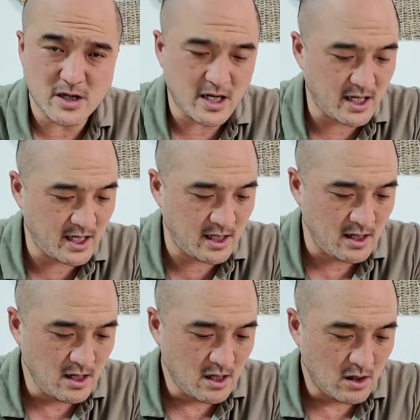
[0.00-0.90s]
and
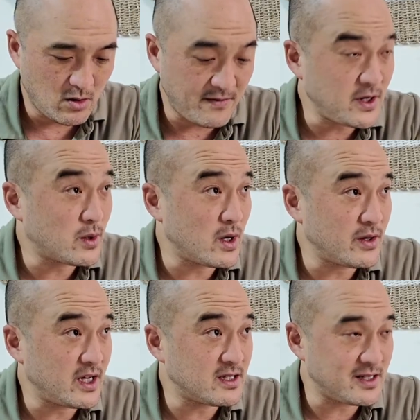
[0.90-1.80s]
marketing, revenue
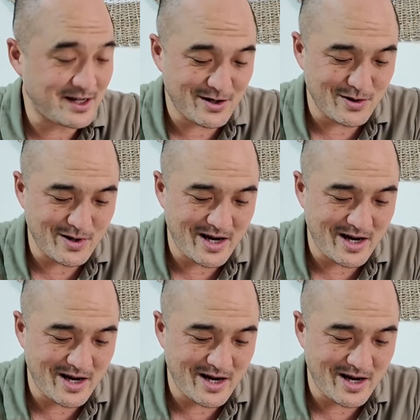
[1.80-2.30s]
growth, SEO,